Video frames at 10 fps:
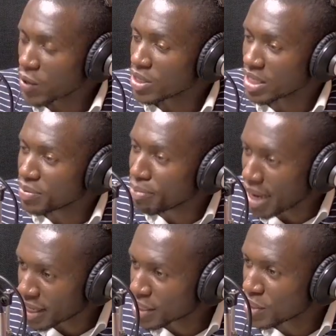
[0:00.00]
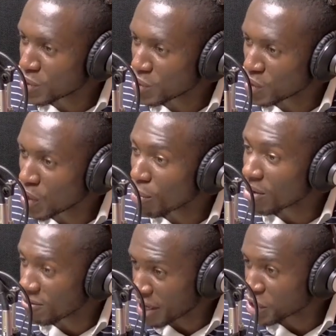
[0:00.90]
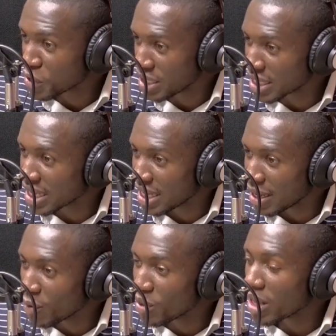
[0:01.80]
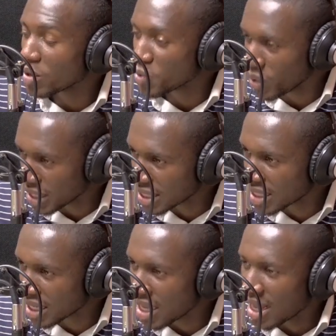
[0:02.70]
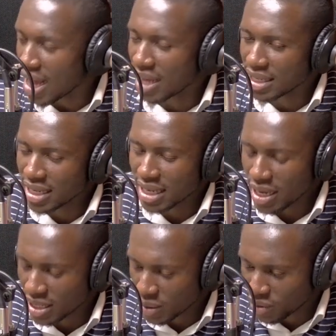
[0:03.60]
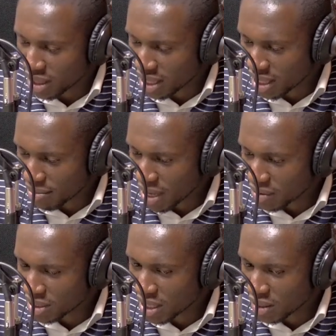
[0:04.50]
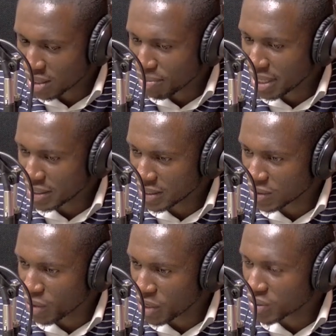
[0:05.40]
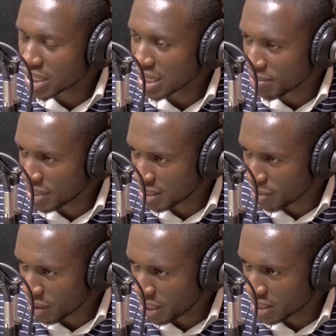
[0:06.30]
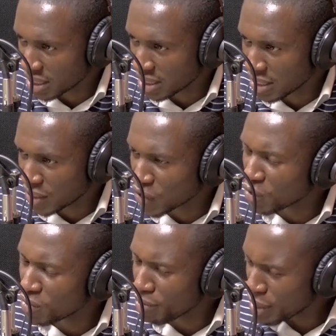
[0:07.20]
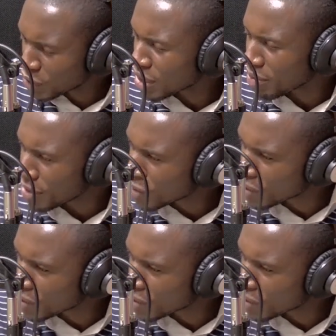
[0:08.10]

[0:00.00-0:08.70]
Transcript: it back to normal functioning without waste. And I will think about now the places where you set up these biodigesters. You mentioned a petrol